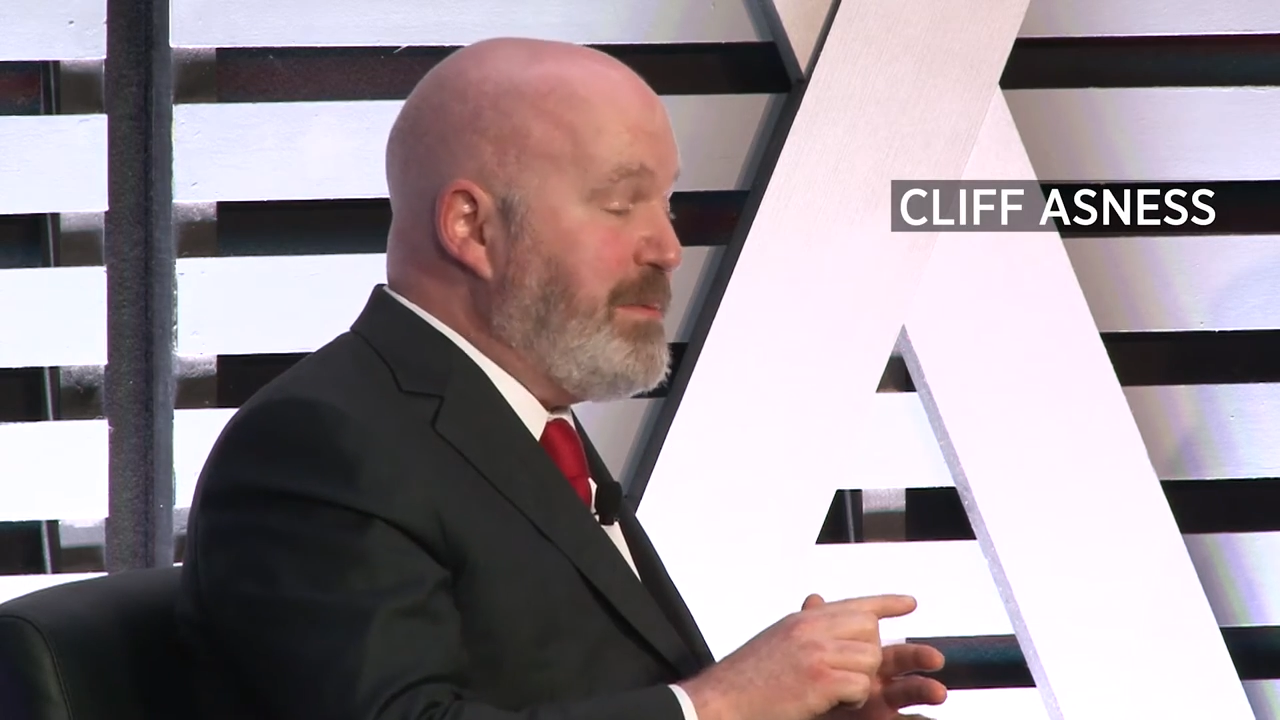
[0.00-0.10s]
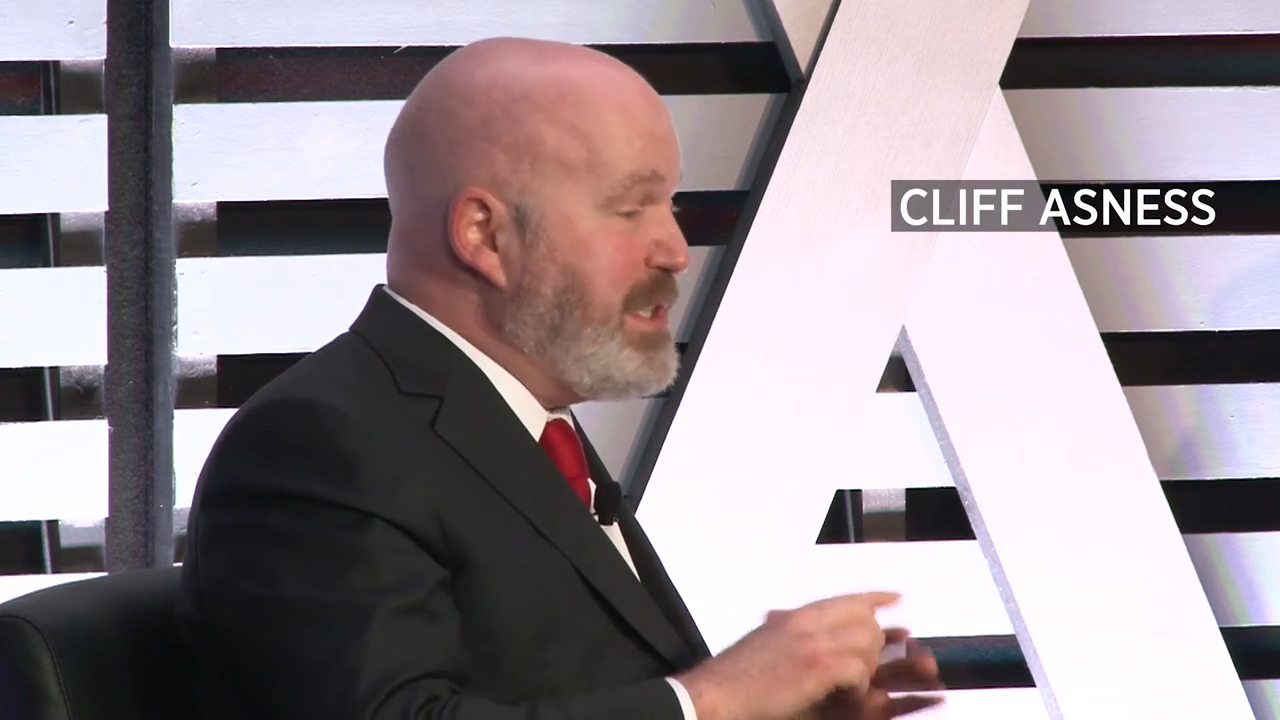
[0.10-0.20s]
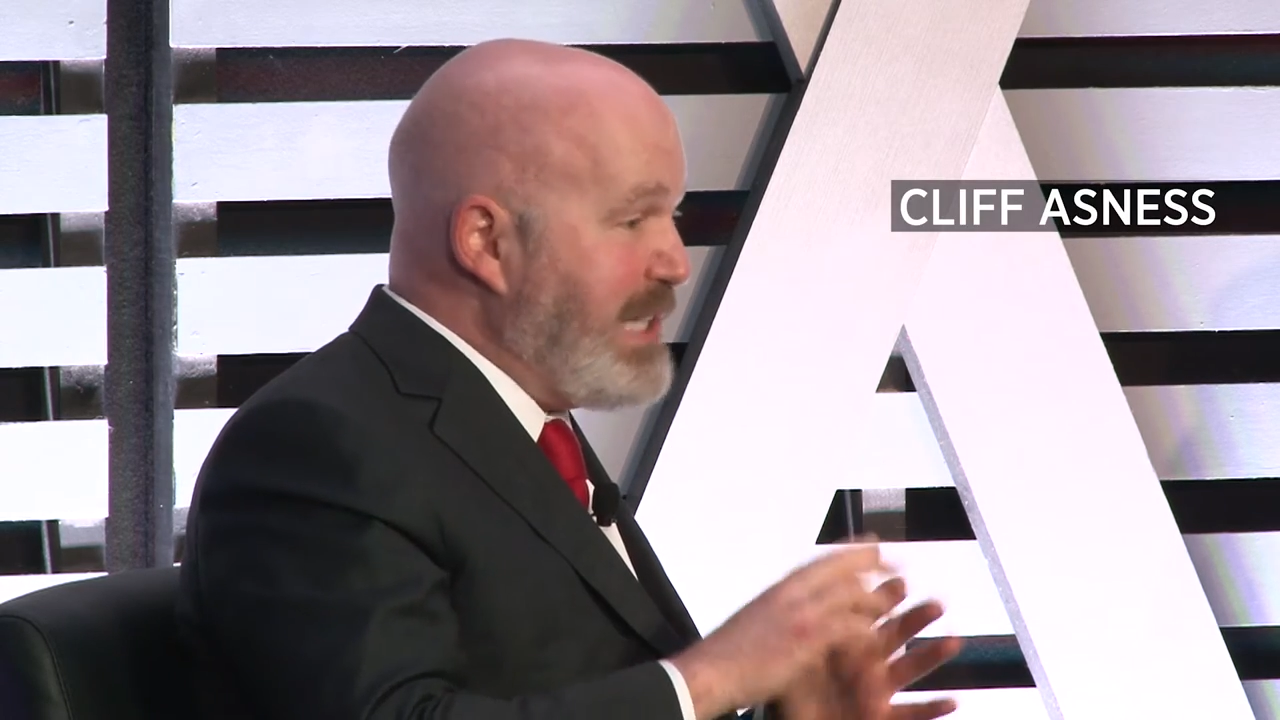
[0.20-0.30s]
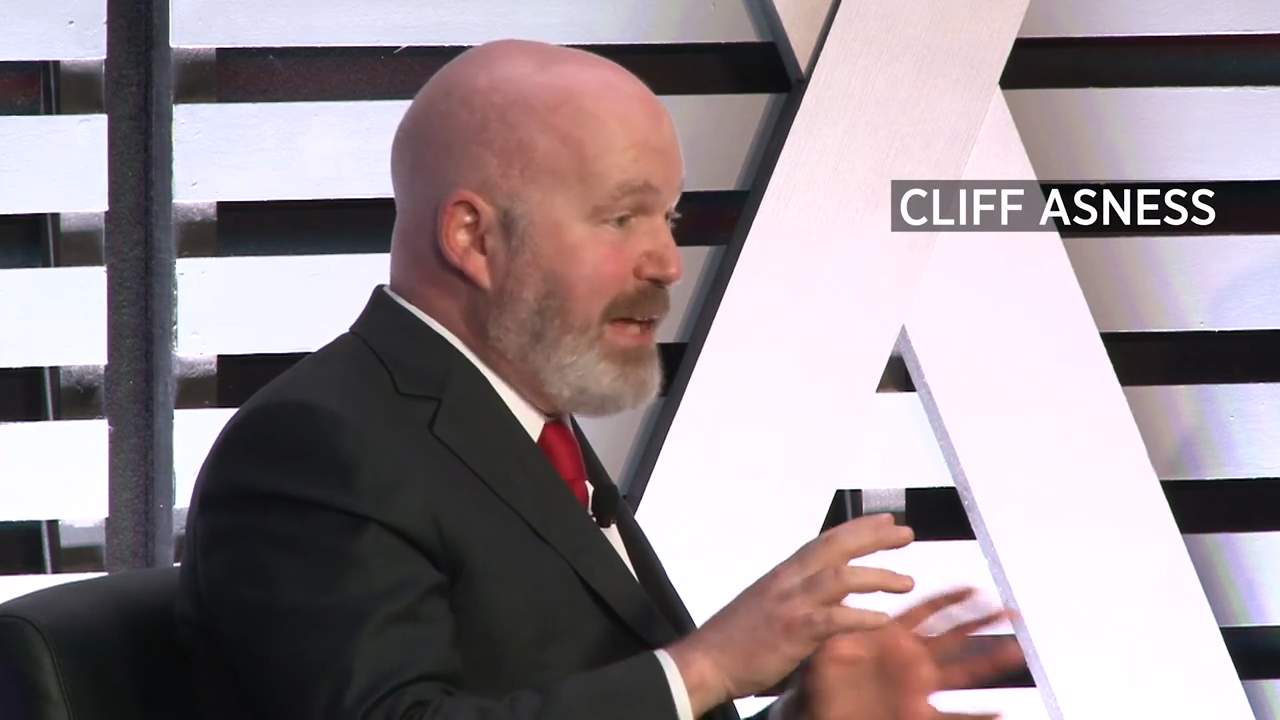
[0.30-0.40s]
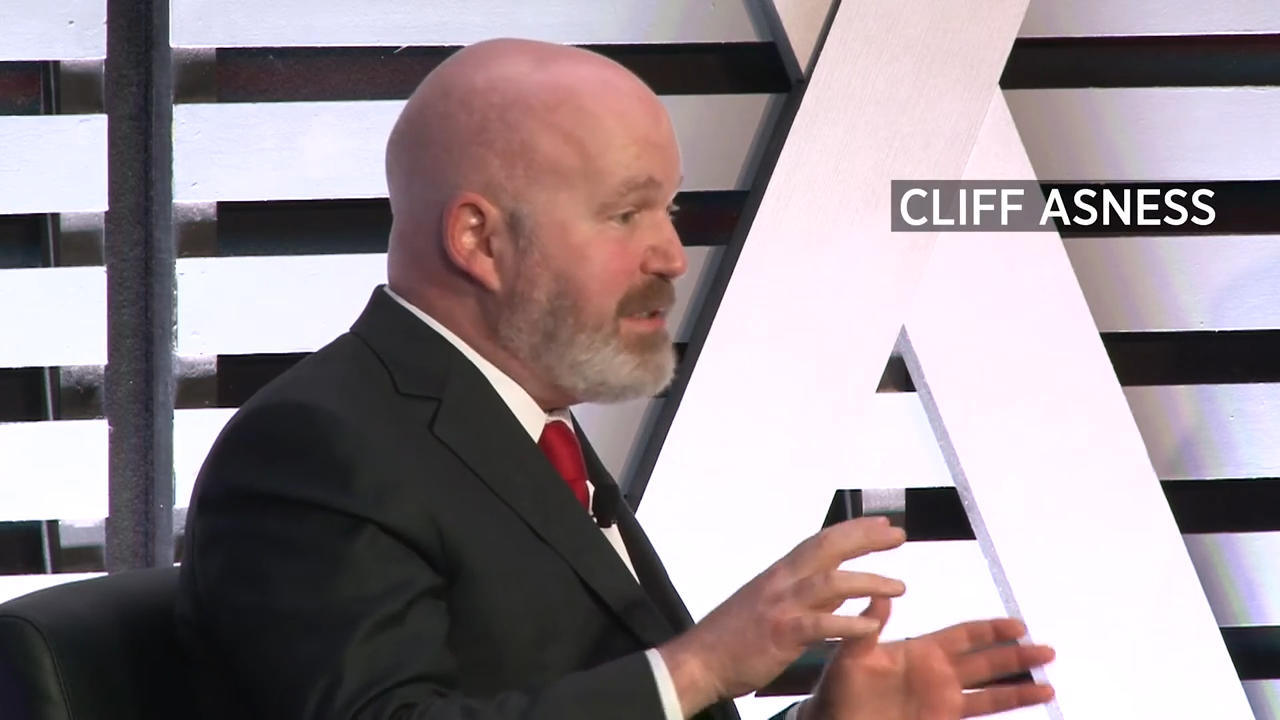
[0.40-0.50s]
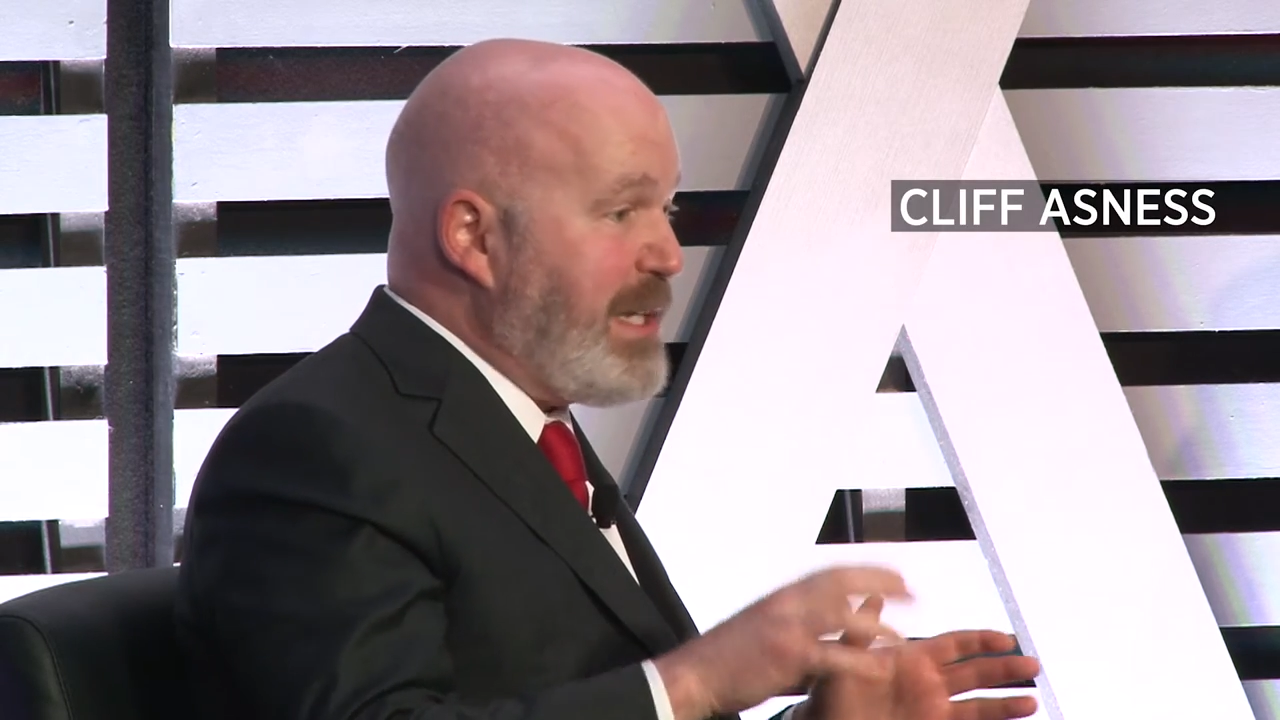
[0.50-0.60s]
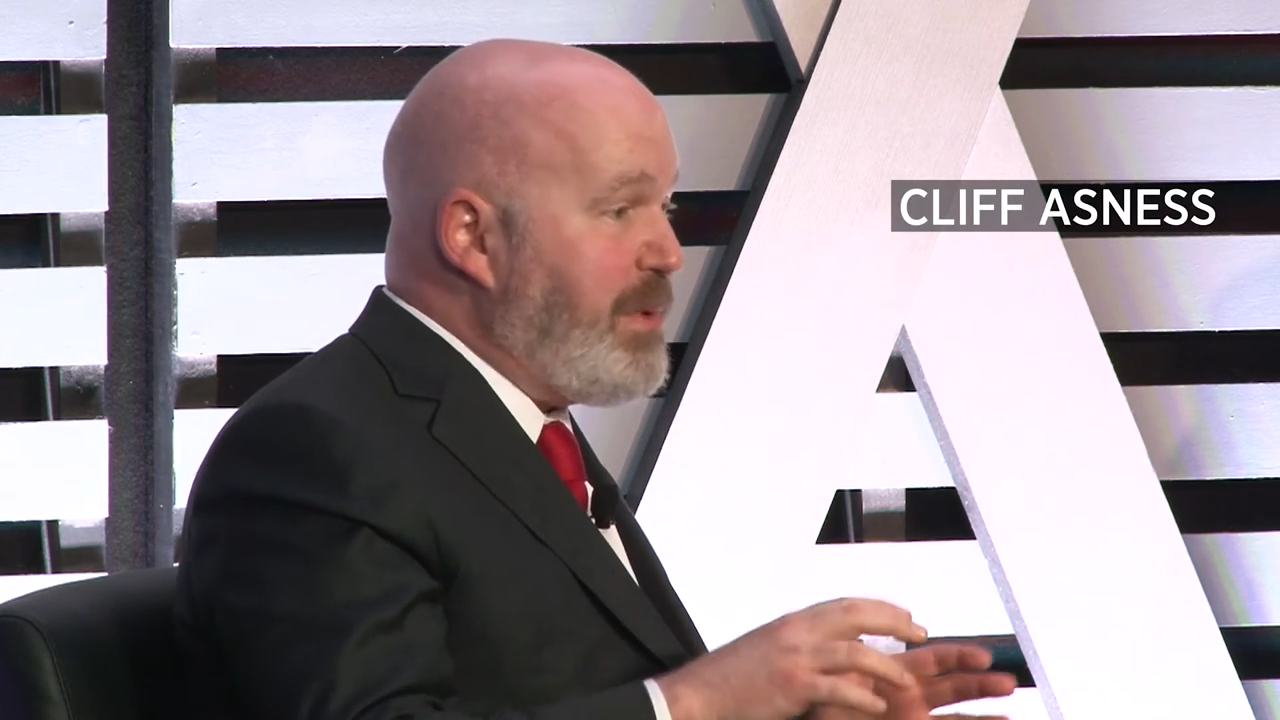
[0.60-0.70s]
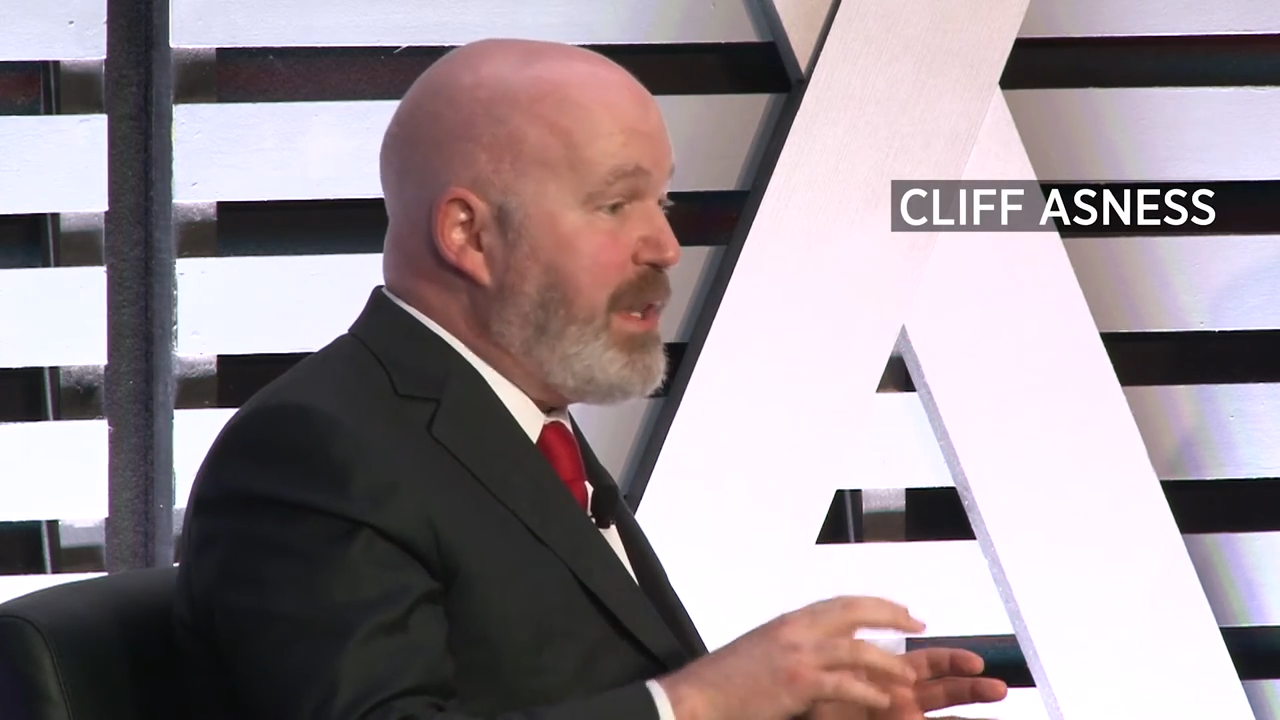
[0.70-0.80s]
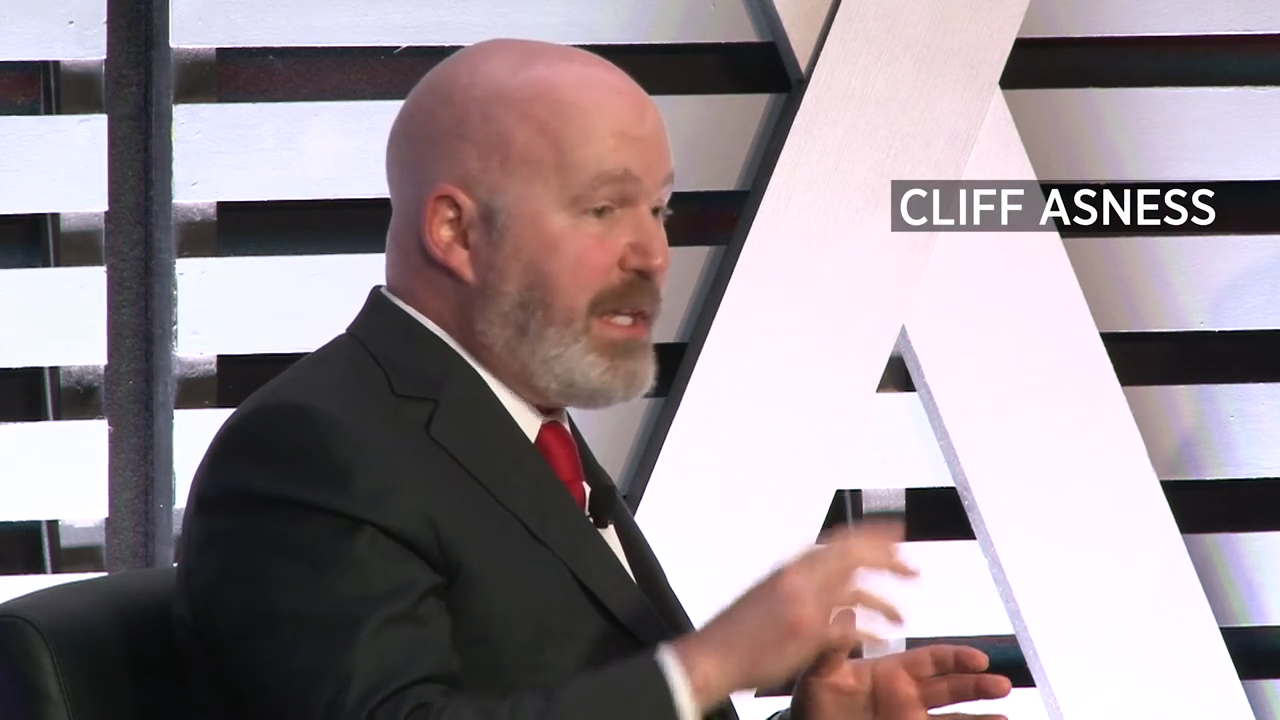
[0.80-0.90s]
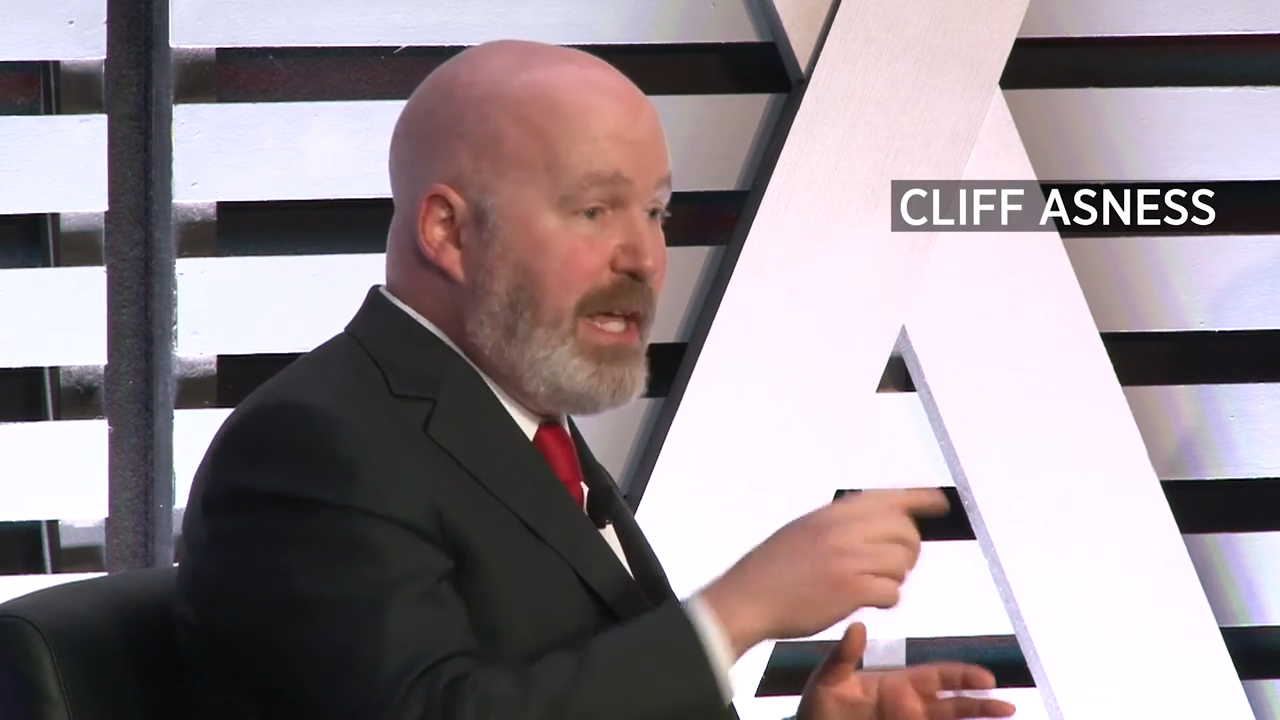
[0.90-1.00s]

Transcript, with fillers: which sounds like one of the